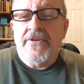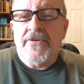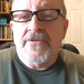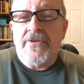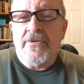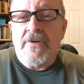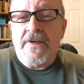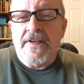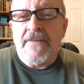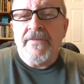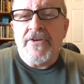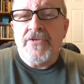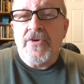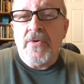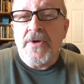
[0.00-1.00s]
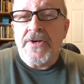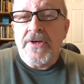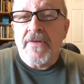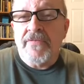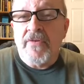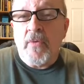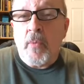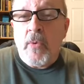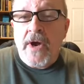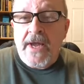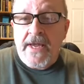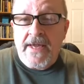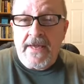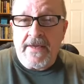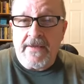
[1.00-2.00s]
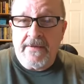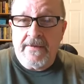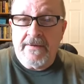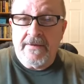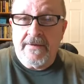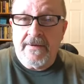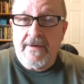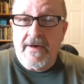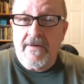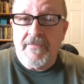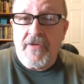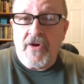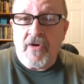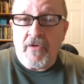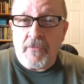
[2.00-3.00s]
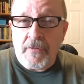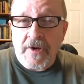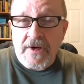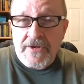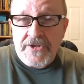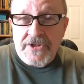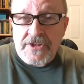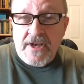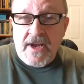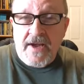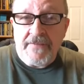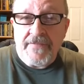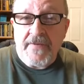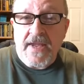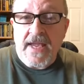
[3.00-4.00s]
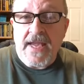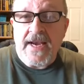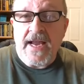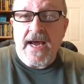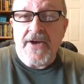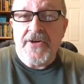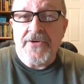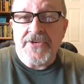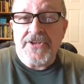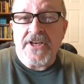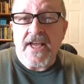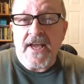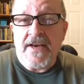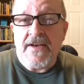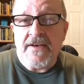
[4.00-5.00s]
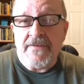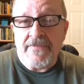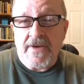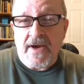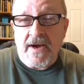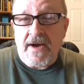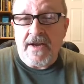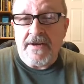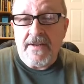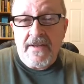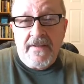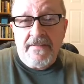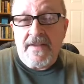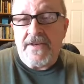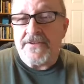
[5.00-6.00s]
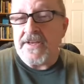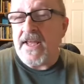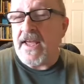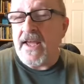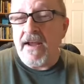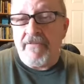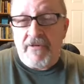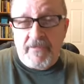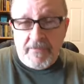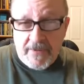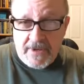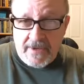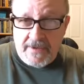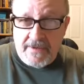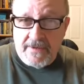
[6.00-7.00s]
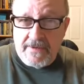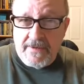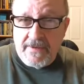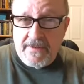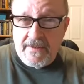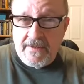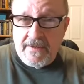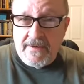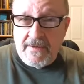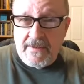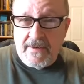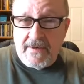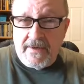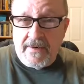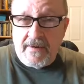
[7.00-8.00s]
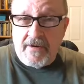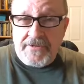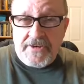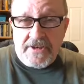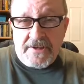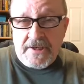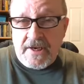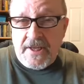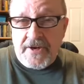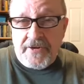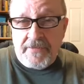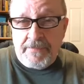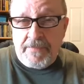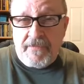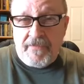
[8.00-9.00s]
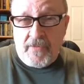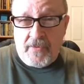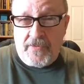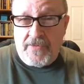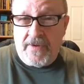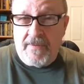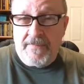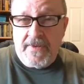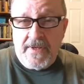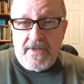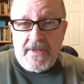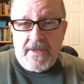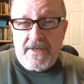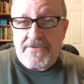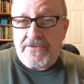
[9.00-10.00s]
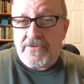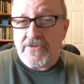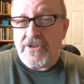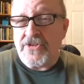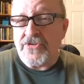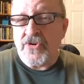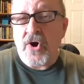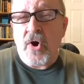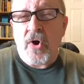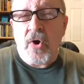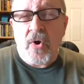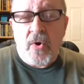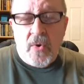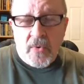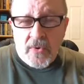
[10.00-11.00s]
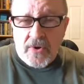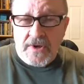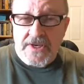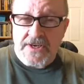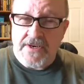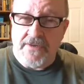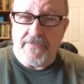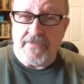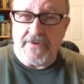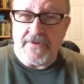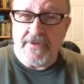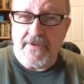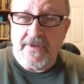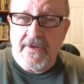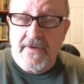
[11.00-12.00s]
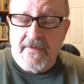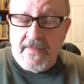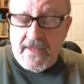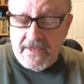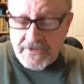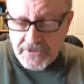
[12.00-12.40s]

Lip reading: to live into a different way of their religious life and understanding of God than has ever been articulated before them. It's just totally different. And